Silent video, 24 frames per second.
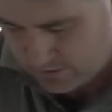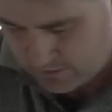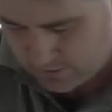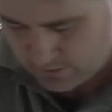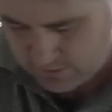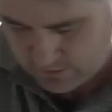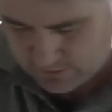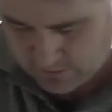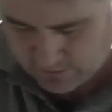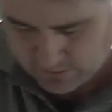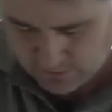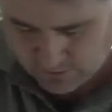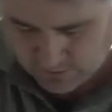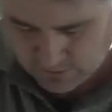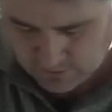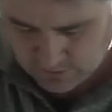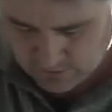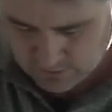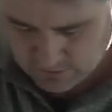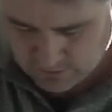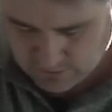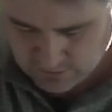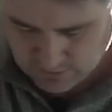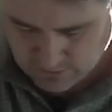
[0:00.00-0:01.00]

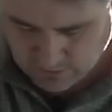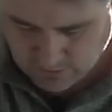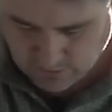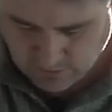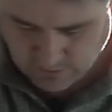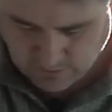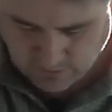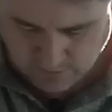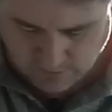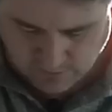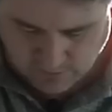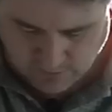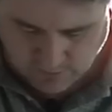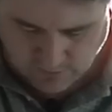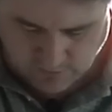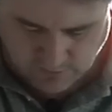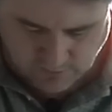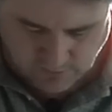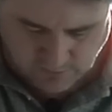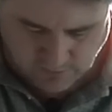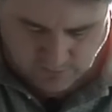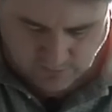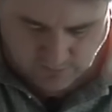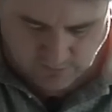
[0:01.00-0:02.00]

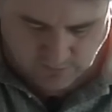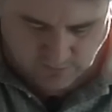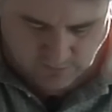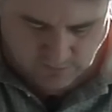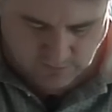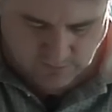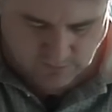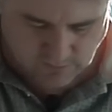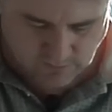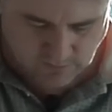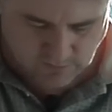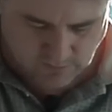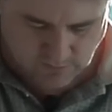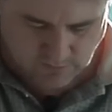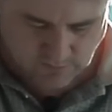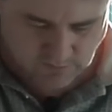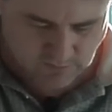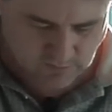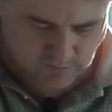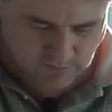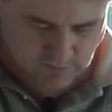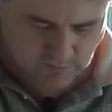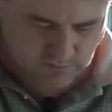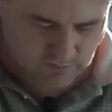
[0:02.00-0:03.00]

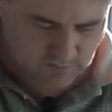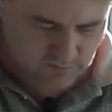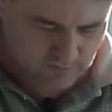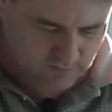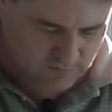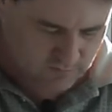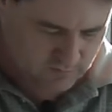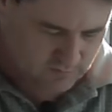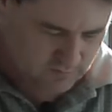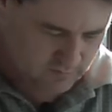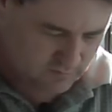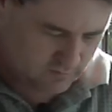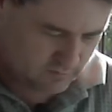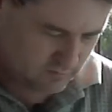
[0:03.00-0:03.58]
Nothing is said.